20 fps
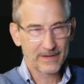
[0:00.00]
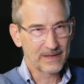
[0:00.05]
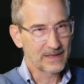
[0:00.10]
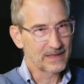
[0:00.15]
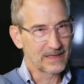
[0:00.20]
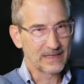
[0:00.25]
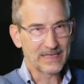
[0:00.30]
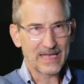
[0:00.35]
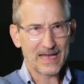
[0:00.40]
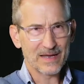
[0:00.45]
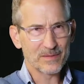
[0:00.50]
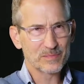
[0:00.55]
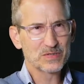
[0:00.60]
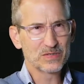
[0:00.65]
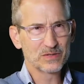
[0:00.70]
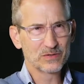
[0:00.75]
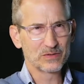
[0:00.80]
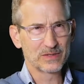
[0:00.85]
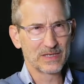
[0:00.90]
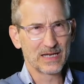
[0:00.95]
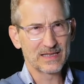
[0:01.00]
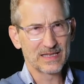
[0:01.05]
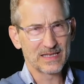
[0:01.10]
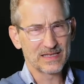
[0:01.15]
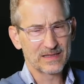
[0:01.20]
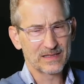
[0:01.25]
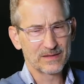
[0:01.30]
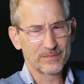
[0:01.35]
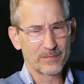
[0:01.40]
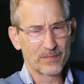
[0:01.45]
Yeah, absolutely. I
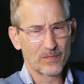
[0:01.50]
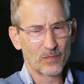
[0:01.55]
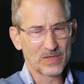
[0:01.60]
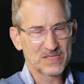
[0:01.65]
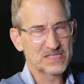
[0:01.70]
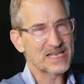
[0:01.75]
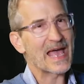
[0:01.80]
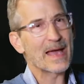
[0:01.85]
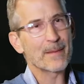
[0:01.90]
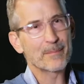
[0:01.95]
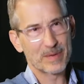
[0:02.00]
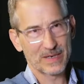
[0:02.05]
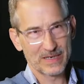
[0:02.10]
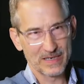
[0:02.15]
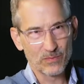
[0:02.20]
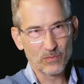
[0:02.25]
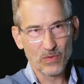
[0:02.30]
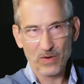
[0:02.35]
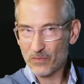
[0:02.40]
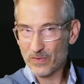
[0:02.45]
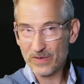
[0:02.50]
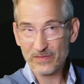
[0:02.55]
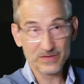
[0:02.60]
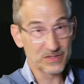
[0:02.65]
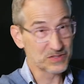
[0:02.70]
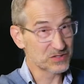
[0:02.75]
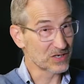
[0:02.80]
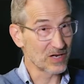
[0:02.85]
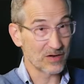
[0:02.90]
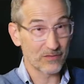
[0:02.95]
think that what's happened and what we've
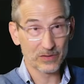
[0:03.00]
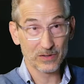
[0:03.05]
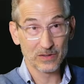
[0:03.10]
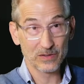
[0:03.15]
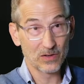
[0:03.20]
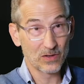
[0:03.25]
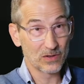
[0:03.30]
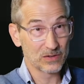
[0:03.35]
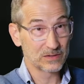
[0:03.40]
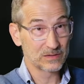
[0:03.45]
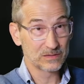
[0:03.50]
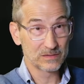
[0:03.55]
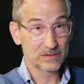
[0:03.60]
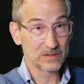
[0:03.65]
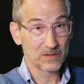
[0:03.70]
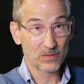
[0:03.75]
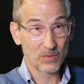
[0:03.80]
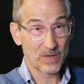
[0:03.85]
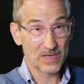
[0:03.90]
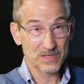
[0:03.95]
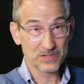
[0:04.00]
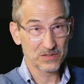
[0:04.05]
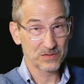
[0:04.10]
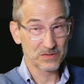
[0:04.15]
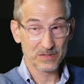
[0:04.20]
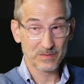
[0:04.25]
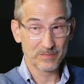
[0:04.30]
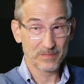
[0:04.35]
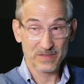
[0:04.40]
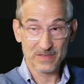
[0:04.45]
discovered along the way, so
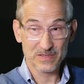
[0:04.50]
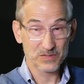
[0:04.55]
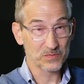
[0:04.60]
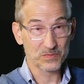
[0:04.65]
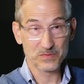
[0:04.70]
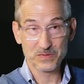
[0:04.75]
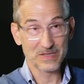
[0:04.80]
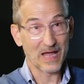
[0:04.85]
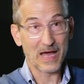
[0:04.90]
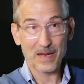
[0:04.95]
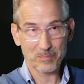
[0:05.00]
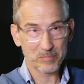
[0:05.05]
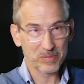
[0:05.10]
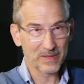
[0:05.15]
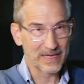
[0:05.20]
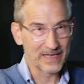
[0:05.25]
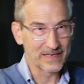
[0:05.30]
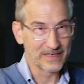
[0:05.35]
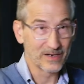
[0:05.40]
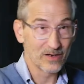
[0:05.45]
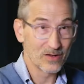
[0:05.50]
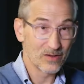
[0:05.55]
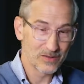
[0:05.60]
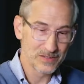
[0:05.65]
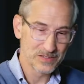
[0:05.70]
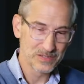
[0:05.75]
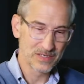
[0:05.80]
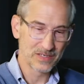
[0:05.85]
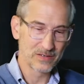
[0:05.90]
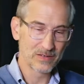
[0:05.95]
some of this was not planned at all,
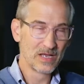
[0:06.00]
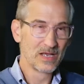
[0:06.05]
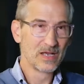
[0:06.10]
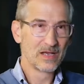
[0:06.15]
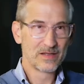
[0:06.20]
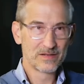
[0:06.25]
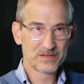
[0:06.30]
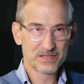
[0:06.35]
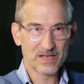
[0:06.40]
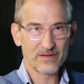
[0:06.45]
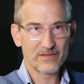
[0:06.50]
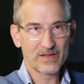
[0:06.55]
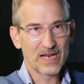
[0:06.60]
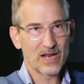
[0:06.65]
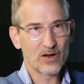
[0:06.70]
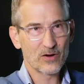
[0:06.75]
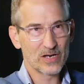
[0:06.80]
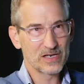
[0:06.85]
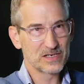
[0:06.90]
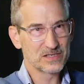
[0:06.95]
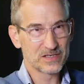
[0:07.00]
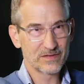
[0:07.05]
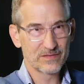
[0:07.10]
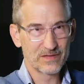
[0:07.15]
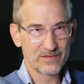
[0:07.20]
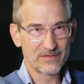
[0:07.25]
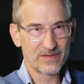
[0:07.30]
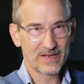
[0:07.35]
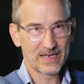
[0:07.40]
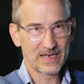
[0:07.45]
is that 7 areas of
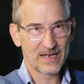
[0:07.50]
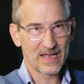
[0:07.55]
the Venn